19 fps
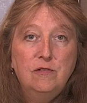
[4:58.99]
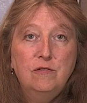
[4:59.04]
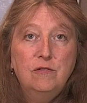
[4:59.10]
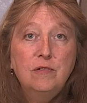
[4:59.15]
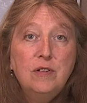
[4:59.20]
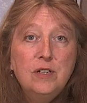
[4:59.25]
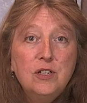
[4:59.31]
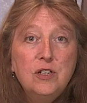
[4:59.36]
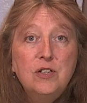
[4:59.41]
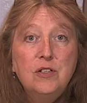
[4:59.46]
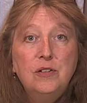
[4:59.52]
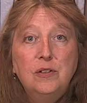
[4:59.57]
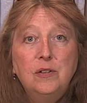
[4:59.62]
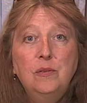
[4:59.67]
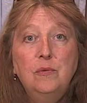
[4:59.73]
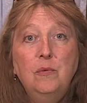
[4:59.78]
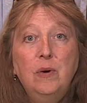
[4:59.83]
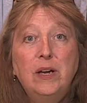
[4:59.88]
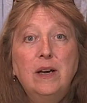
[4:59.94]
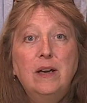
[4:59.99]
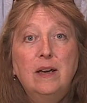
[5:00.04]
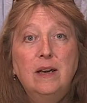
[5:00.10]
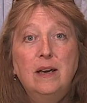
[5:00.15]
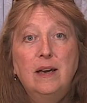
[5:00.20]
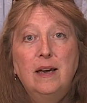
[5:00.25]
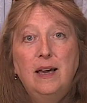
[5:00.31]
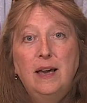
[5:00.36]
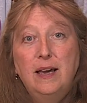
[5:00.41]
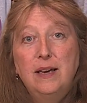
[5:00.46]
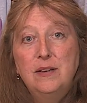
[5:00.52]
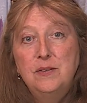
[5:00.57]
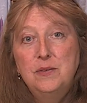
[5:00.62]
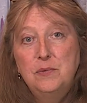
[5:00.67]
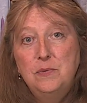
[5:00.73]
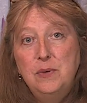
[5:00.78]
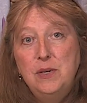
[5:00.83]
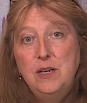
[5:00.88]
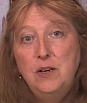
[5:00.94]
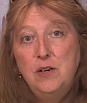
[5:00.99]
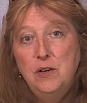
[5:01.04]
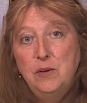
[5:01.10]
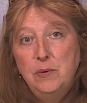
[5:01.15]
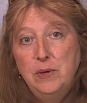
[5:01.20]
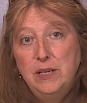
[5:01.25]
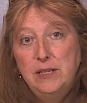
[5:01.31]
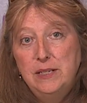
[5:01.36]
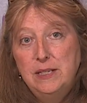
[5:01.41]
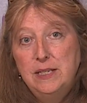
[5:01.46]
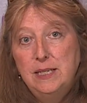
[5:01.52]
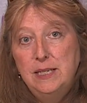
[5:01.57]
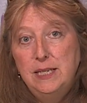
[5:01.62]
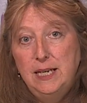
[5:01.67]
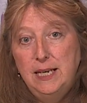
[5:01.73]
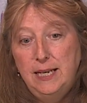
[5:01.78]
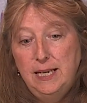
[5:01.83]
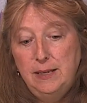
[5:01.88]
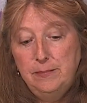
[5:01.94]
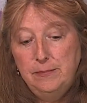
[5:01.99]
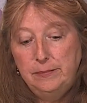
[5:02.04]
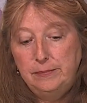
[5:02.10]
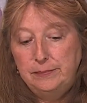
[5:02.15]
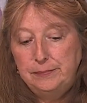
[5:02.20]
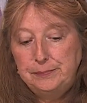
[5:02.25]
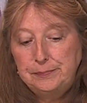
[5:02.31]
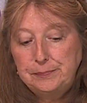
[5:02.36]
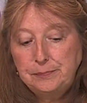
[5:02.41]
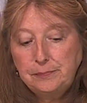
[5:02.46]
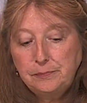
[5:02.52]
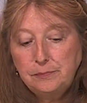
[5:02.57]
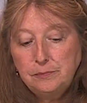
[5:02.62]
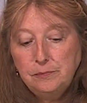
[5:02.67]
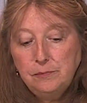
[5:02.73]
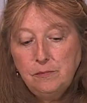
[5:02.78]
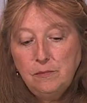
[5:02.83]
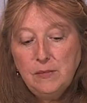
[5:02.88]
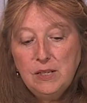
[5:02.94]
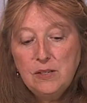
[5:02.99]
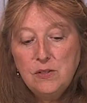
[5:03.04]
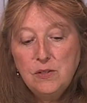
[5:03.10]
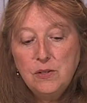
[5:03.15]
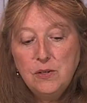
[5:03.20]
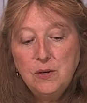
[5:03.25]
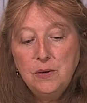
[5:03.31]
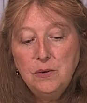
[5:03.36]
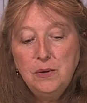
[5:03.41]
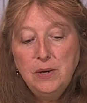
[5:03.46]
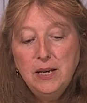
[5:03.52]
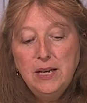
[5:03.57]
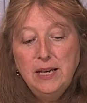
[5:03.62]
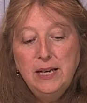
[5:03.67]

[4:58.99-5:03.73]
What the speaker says: traditional Wicca as we know it today. So